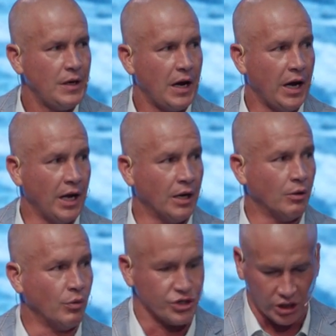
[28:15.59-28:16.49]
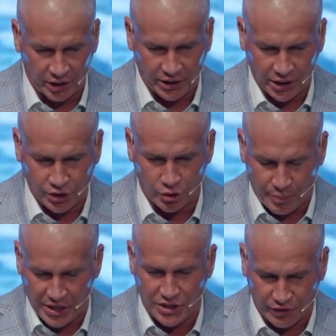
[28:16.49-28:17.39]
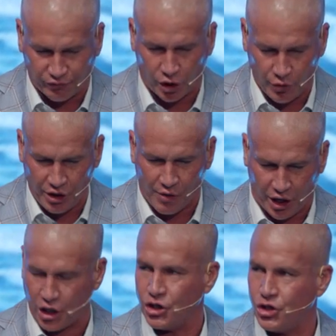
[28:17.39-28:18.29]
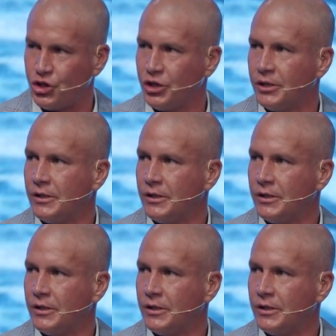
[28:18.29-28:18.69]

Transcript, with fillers: Anna was clinging to a piece of floating wreckage.